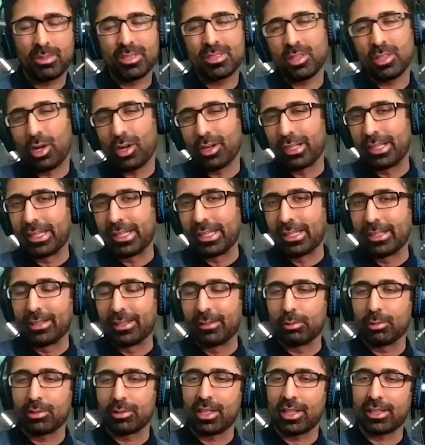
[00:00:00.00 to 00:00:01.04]
we saw a deal. It
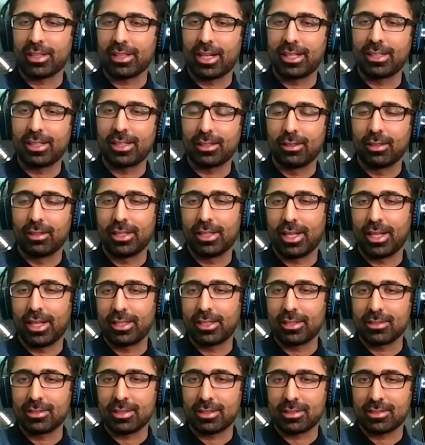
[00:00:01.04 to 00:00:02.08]
was like 90, early
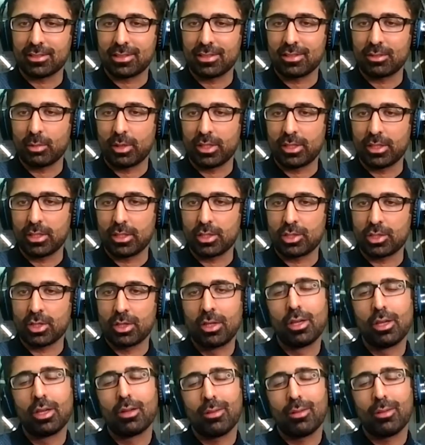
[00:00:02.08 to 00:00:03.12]
1960s vintage.
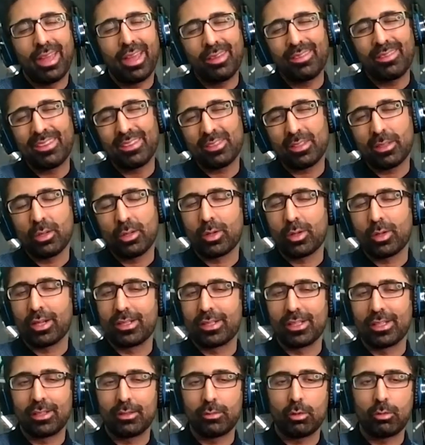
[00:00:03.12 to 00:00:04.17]
it's an okay
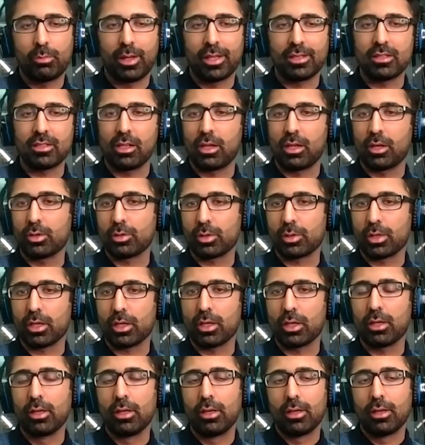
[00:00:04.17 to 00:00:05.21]
deal, but pencil out
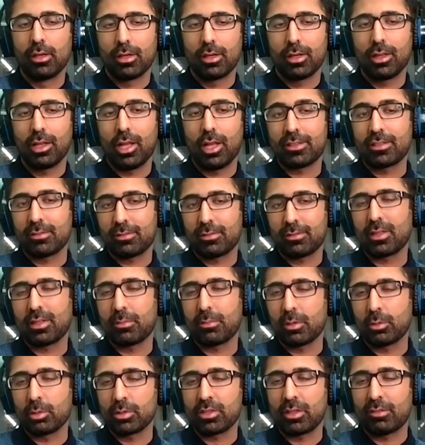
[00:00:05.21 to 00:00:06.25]
okay. Lots of stuff.
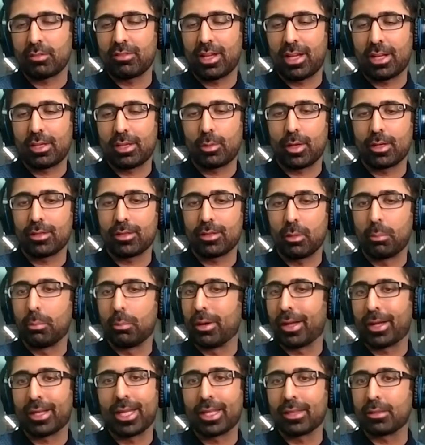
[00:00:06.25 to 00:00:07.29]
There was some value add there,
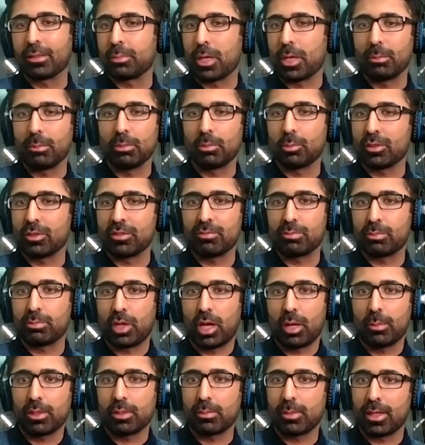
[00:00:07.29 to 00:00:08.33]
but again, the problem was
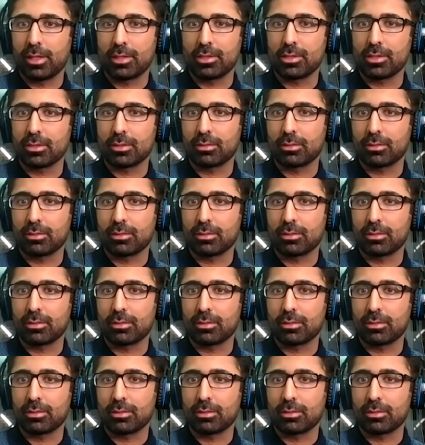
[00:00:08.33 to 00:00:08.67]
property management